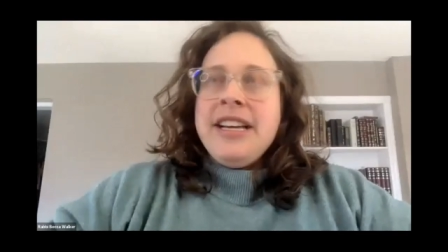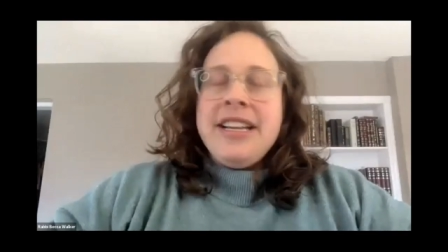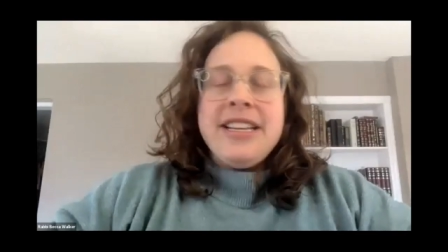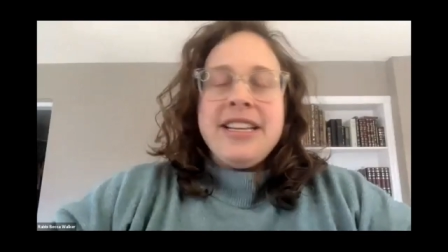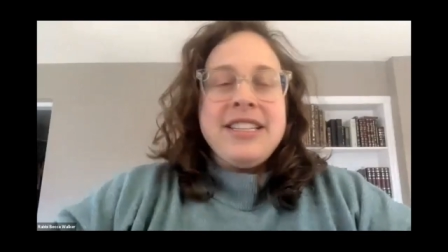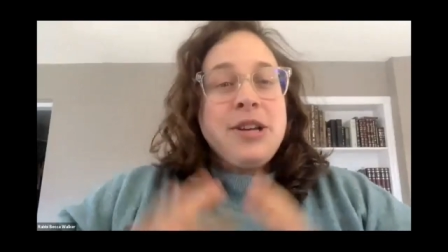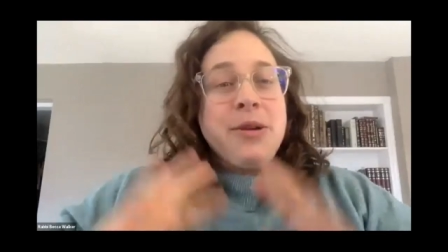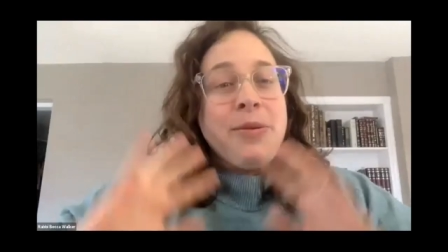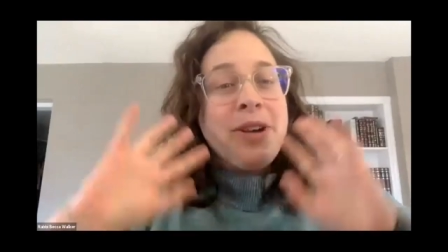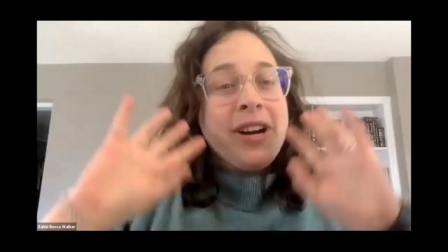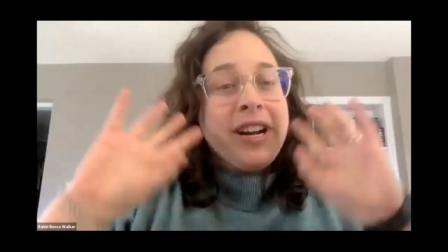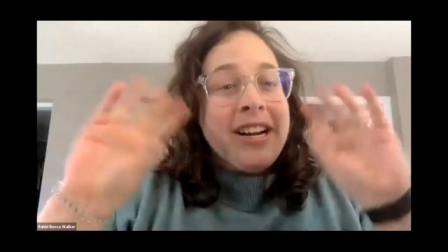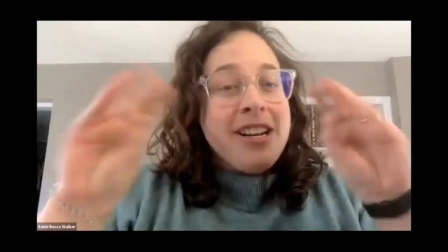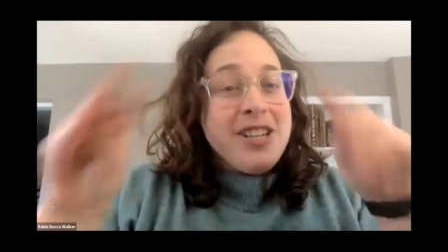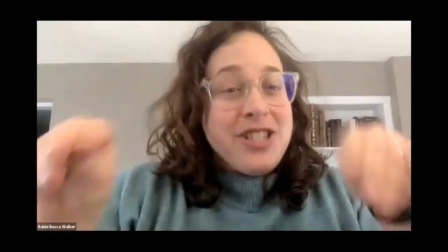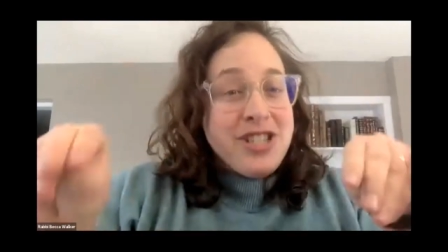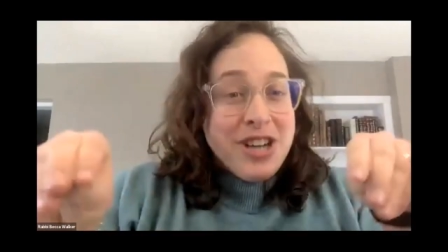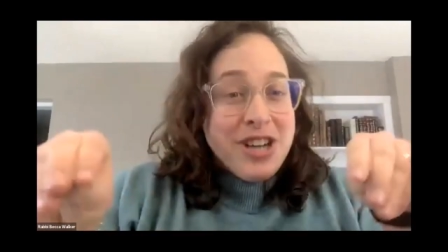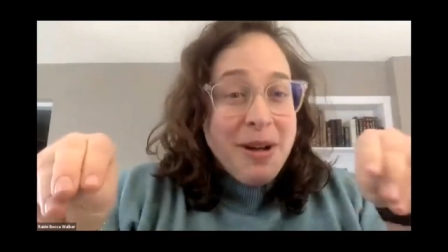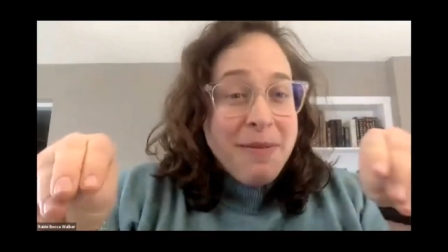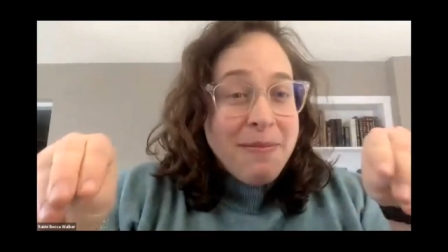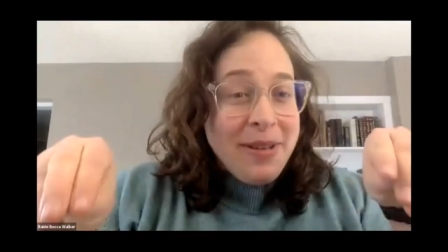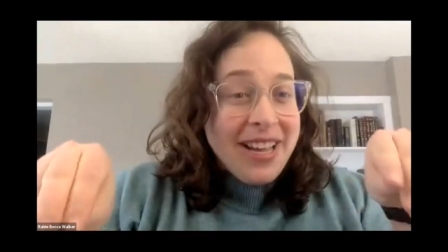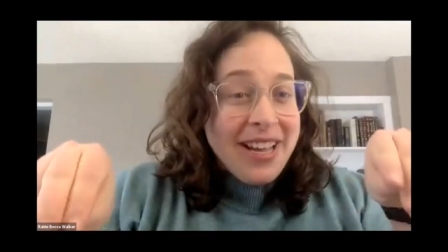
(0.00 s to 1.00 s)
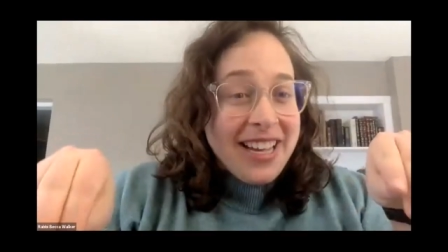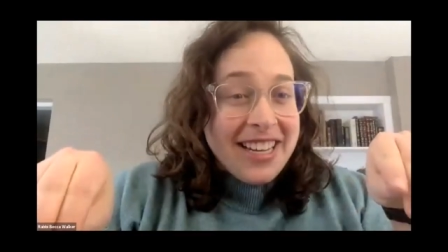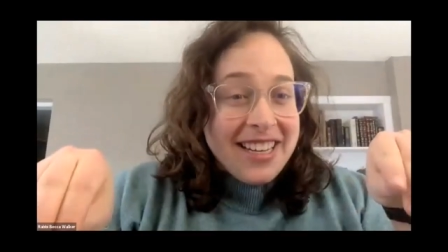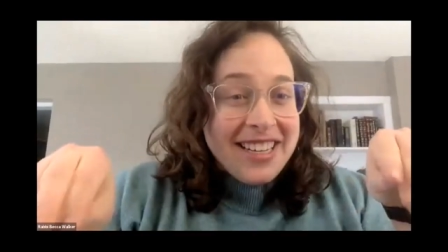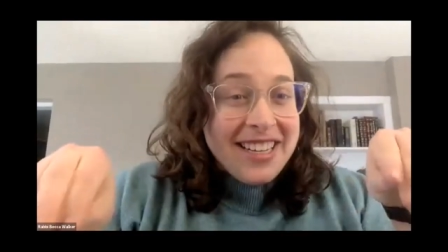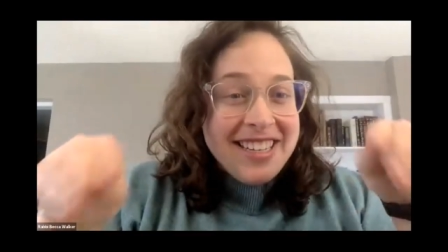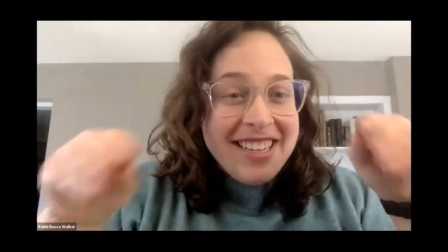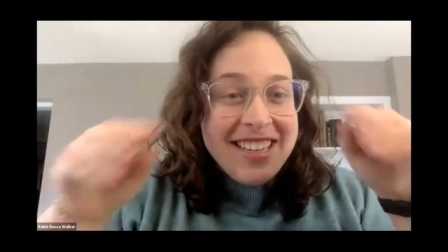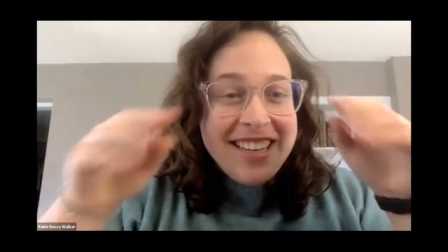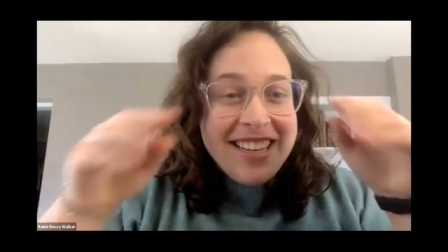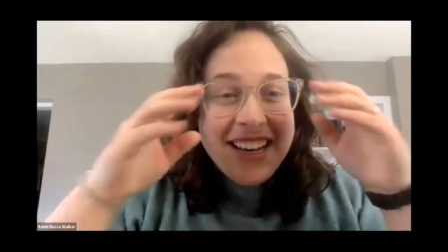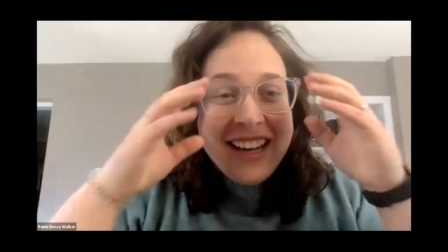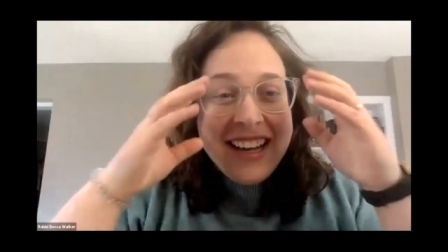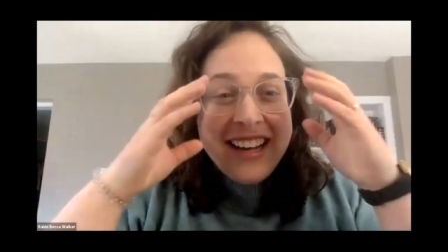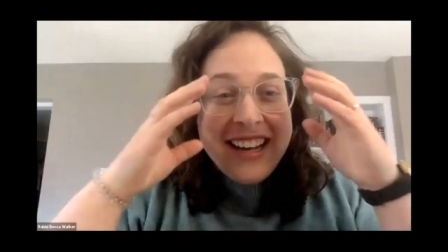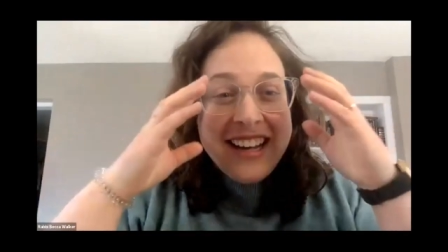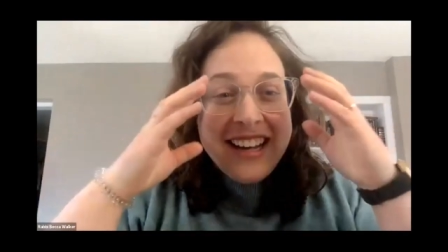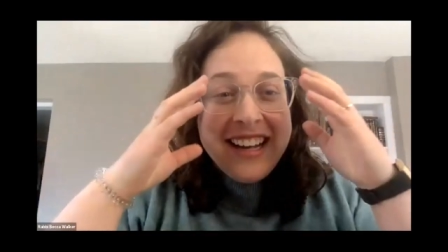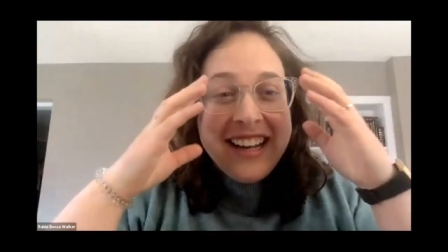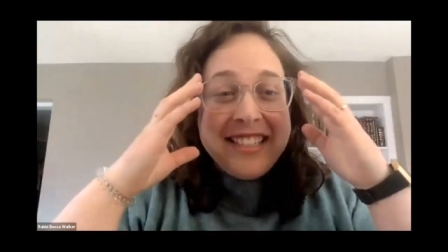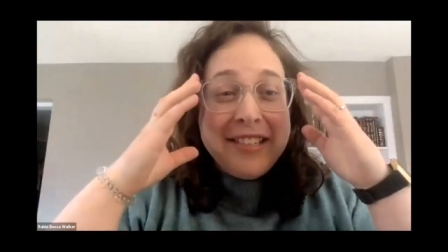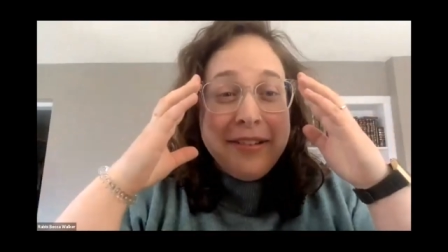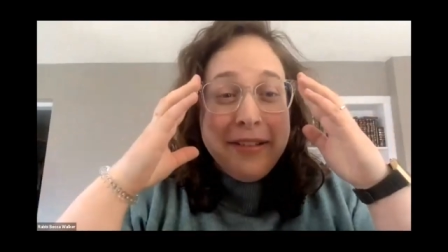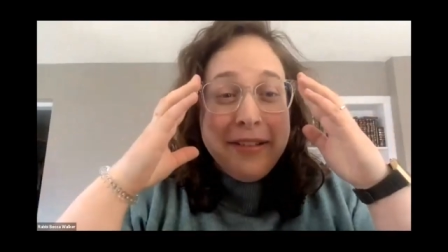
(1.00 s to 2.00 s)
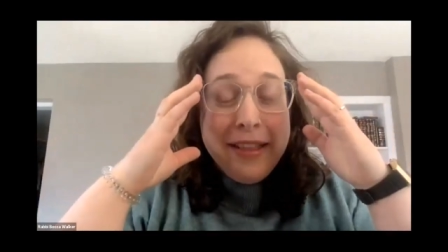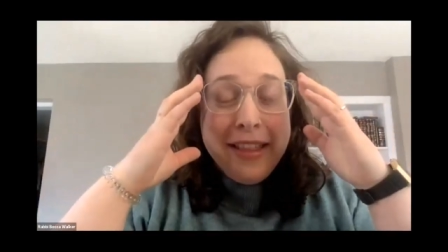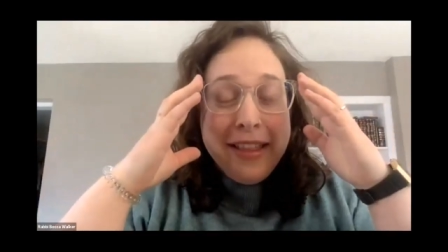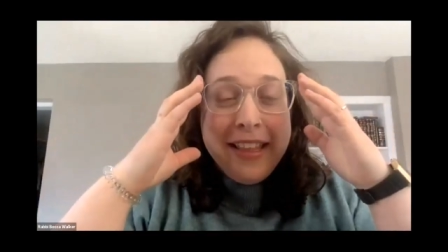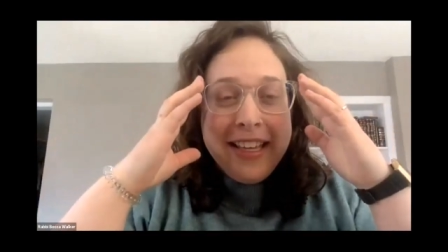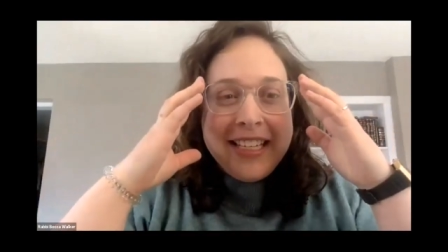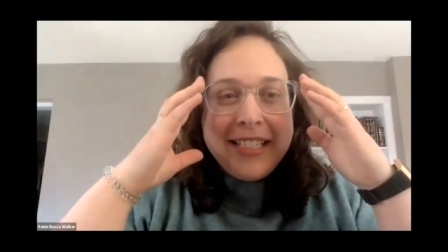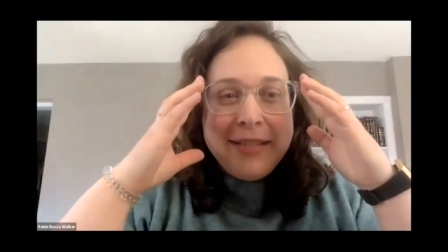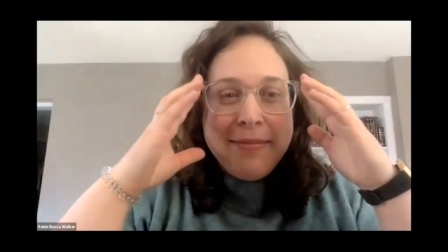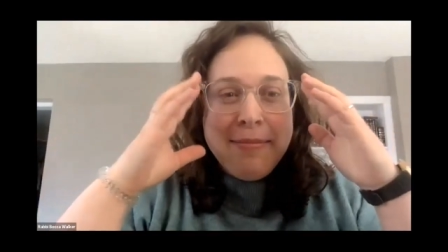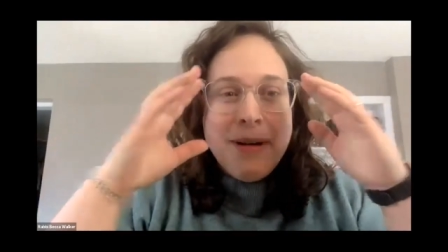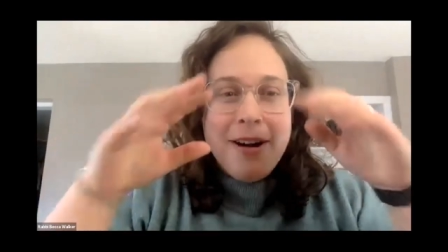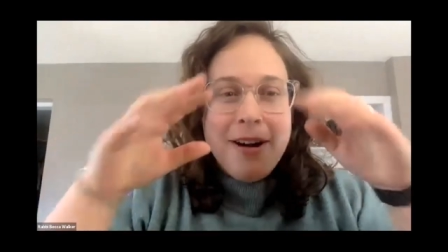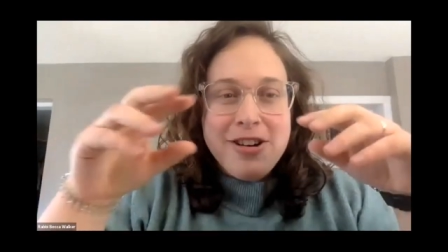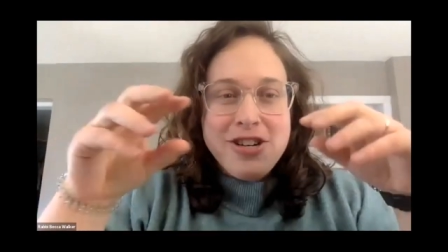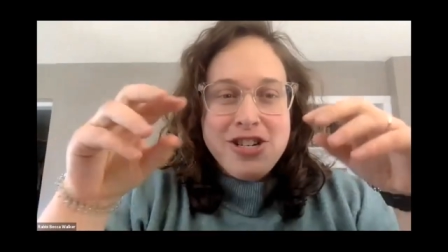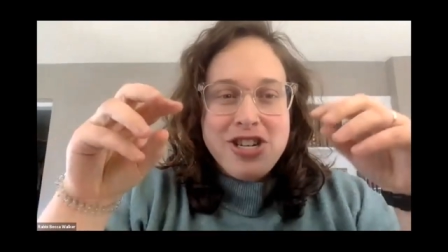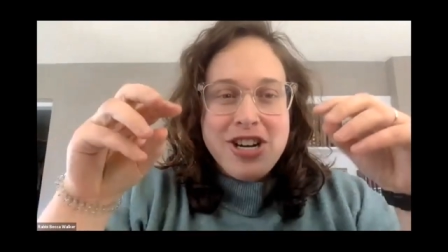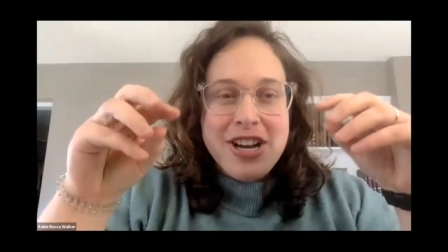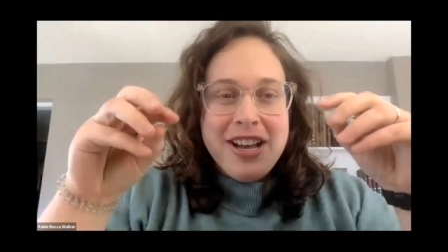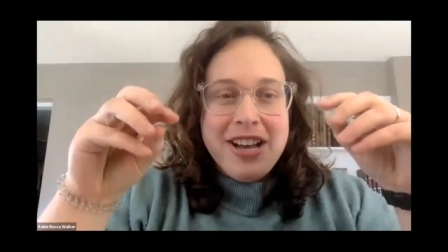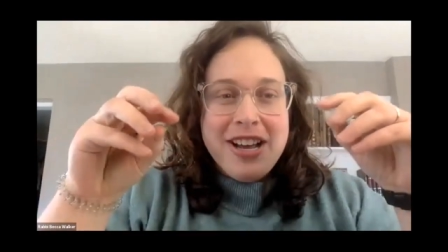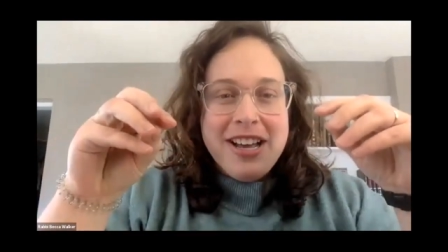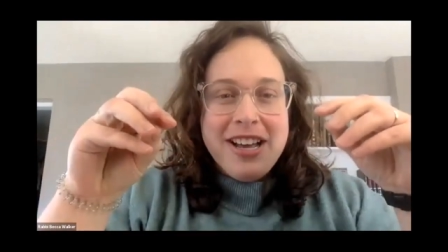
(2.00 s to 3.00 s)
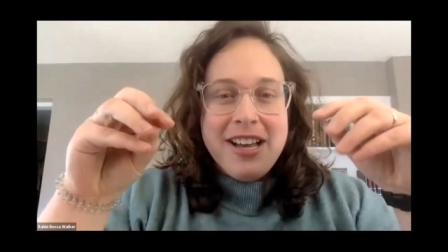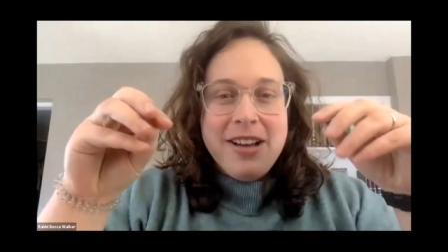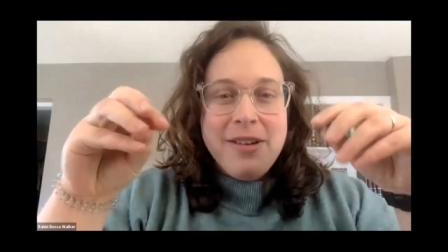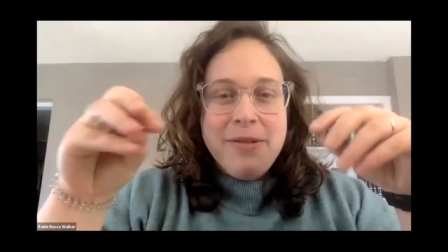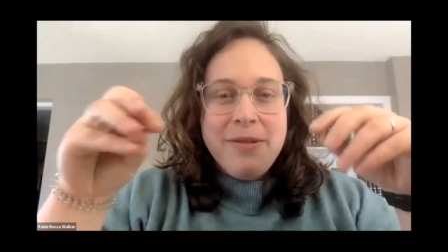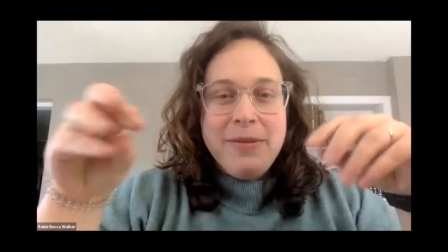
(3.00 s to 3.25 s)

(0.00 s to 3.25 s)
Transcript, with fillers: So we're going to jump in. Uh, so this parsha,